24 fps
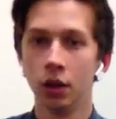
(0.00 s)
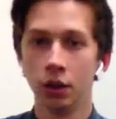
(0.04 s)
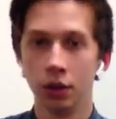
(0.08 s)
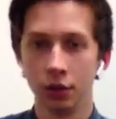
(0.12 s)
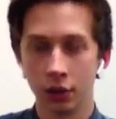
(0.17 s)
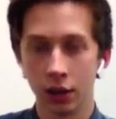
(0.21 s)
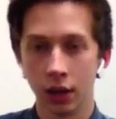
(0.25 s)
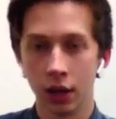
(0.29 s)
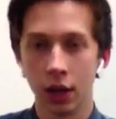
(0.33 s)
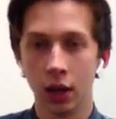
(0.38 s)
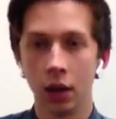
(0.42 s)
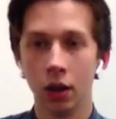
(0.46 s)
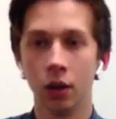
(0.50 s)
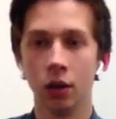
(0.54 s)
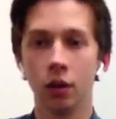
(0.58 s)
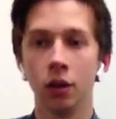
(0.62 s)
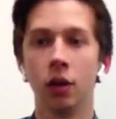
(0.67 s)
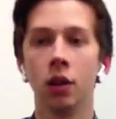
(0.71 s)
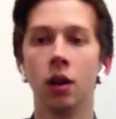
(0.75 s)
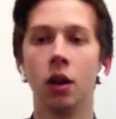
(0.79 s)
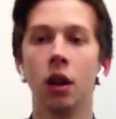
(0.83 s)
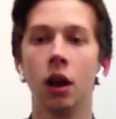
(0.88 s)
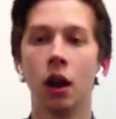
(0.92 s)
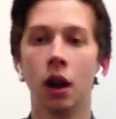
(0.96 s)
down,
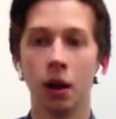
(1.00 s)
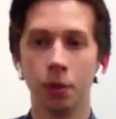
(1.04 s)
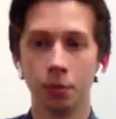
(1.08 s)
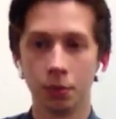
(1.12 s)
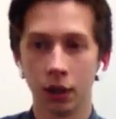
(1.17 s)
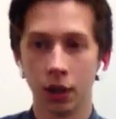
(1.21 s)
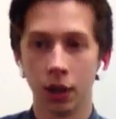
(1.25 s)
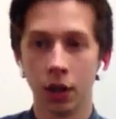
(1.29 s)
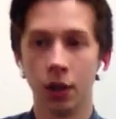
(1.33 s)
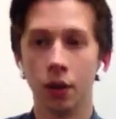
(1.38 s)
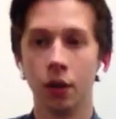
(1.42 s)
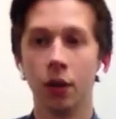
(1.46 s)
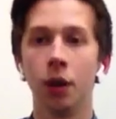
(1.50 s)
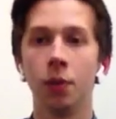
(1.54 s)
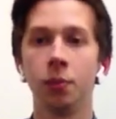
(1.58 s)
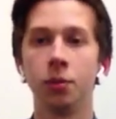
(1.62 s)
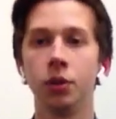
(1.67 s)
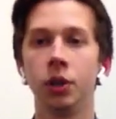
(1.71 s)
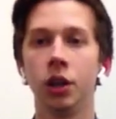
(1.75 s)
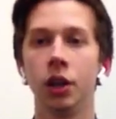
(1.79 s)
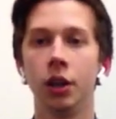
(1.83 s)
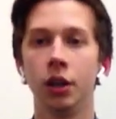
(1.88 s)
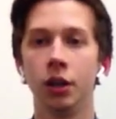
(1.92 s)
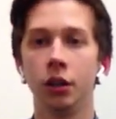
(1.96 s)
up, down,
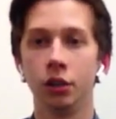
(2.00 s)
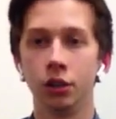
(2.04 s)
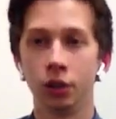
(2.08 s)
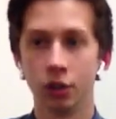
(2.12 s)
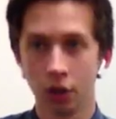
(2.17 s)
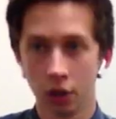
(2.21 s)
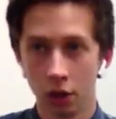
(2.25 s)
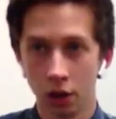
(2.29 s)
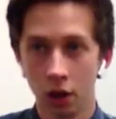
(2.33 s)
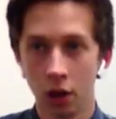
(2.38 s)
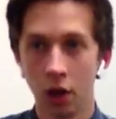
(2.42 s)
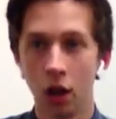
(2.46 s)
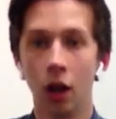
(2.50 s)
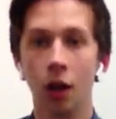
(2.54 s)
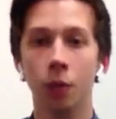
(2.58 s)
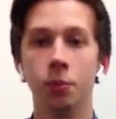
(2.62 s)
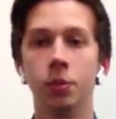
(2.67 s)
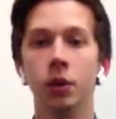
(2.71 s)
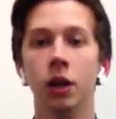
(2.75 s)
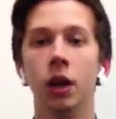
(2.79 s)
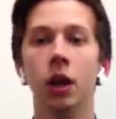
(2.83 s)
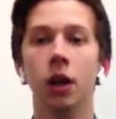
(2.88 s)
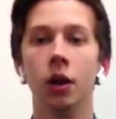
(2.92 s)
change, down,